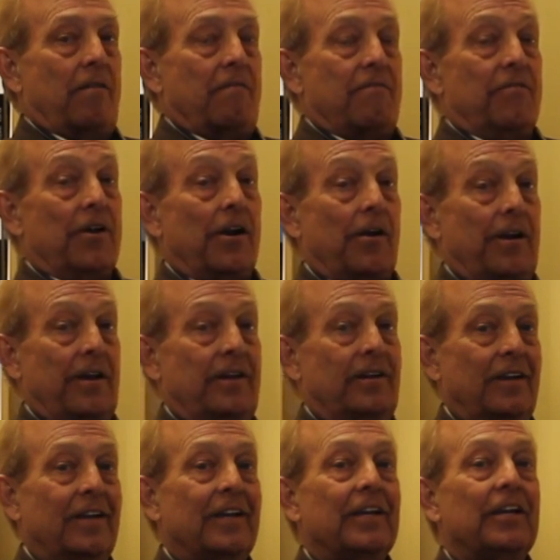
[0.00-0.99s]
very
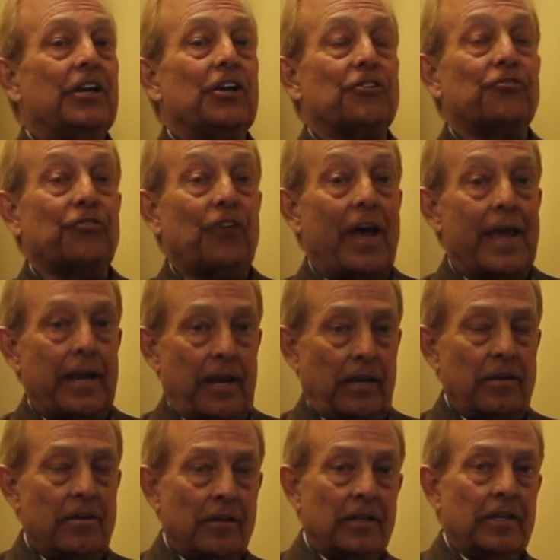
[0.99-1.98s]

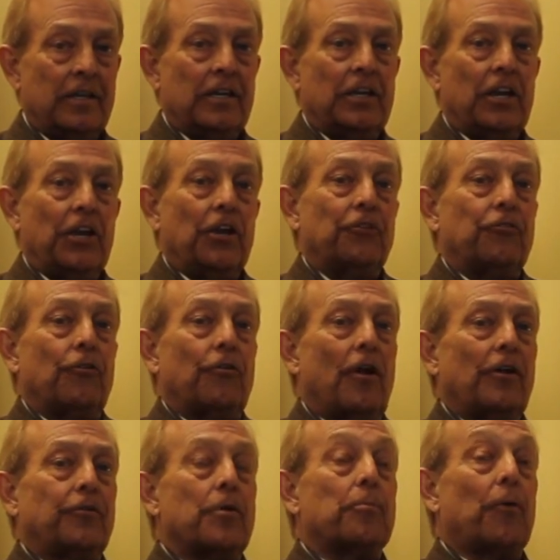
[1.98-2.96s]
exciting
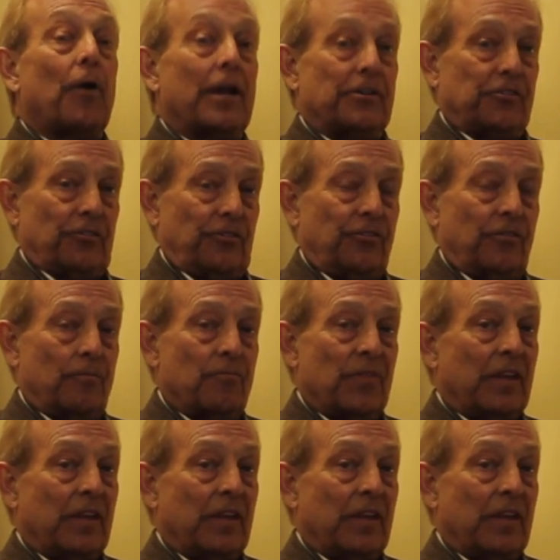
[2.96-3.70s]
introductory prices.